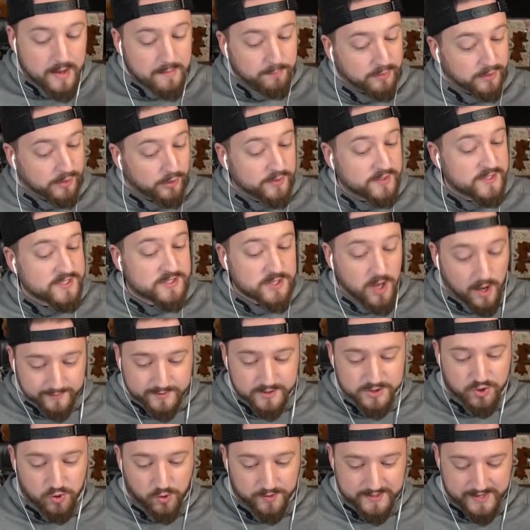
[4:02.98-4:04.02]
Balloon does not
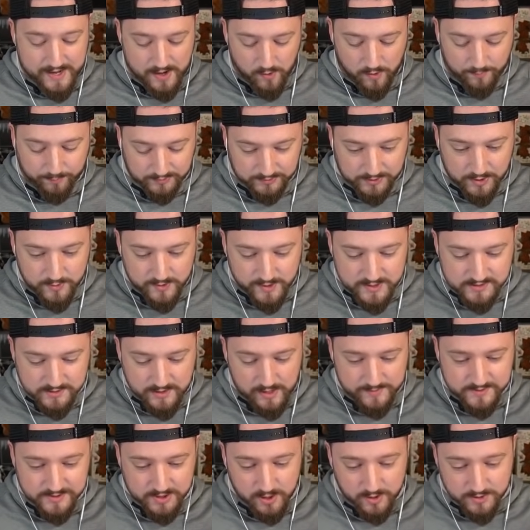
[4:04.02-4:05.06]
destroy the tower. Balloon is
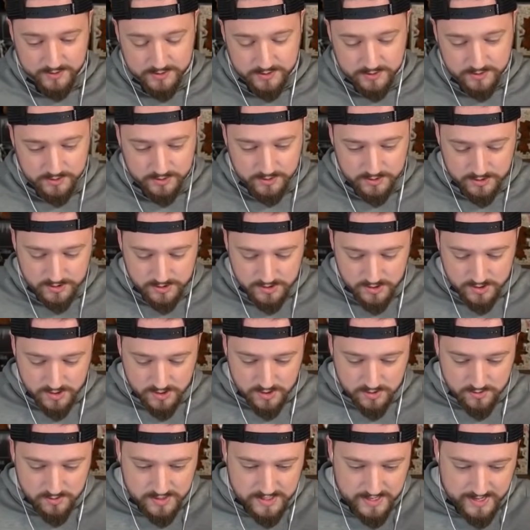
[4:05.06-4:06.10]
nub sauce.
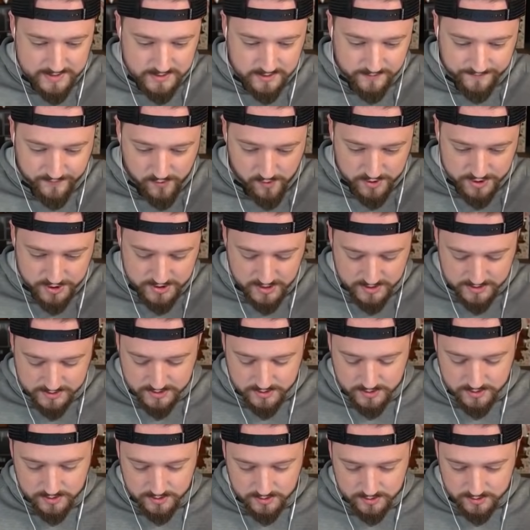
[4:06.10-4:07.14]
Well, that's unfortunate.
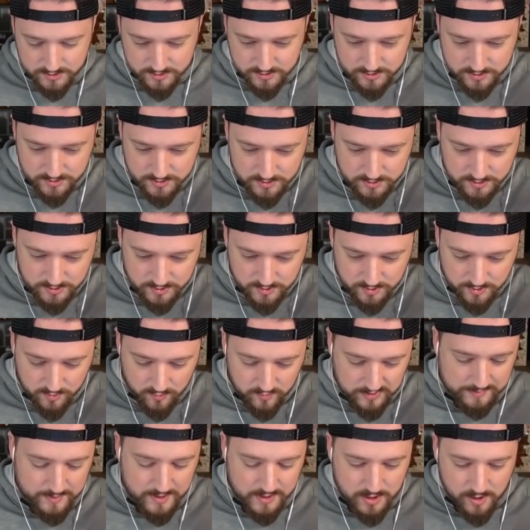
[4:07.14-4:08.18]

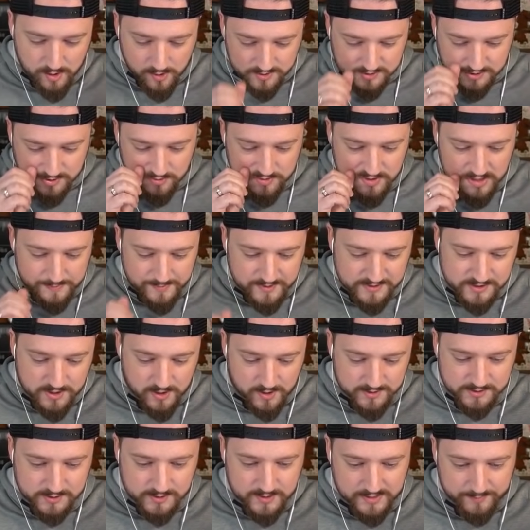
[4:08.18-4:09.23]
Why are my cars so nubby
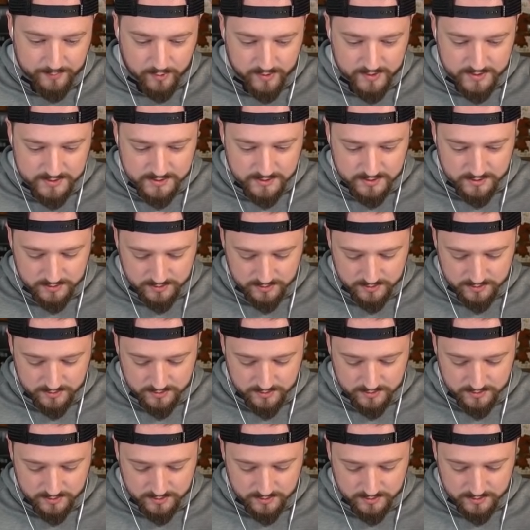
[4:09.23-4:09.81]
sauce today, boys?